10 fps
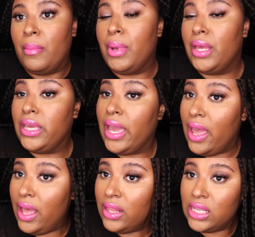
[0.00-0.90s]
But
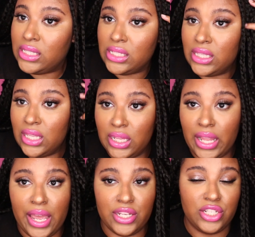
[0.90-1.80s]
yeah, this is the
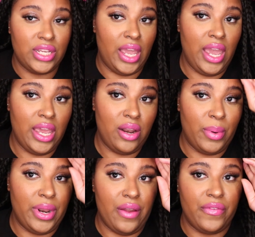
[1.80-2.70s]
last shade or
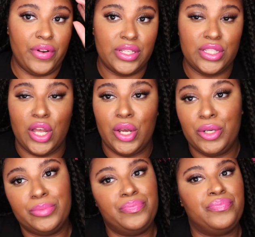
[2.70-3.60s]
whatever.
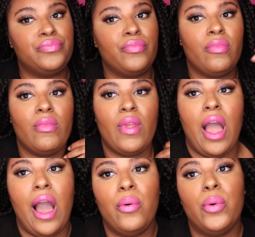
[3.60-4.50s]
So
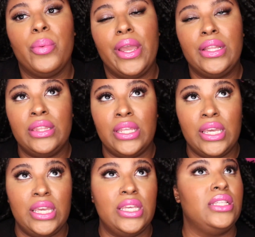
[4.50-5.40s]
I would rate
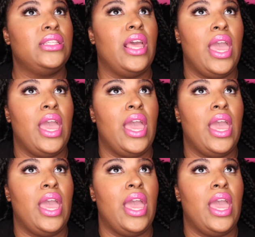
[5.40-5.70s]
these